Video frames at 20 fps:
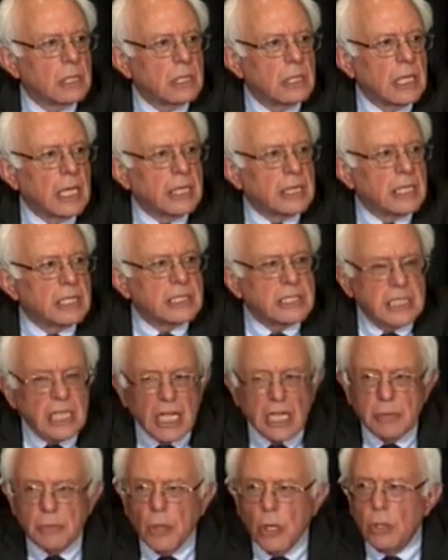that the
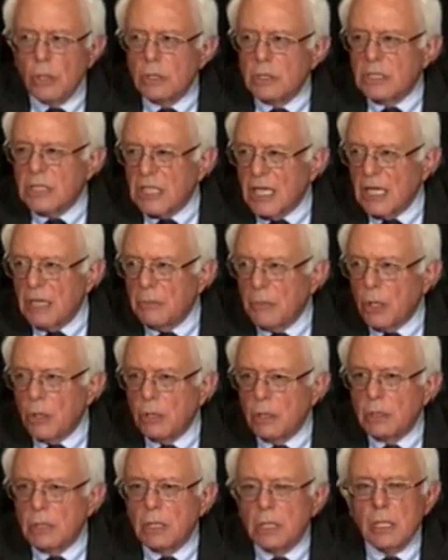same
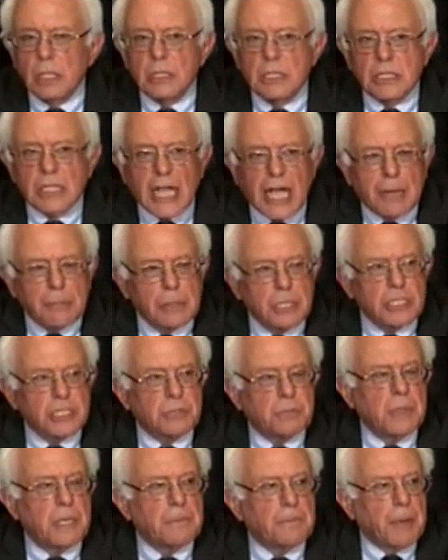old
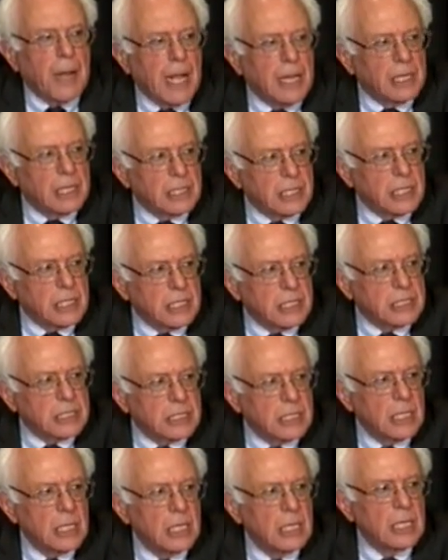establishment
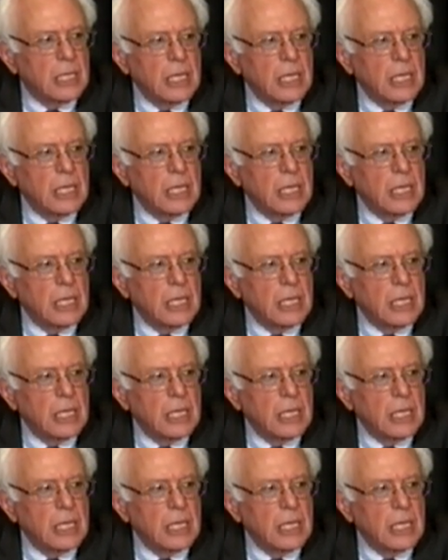politics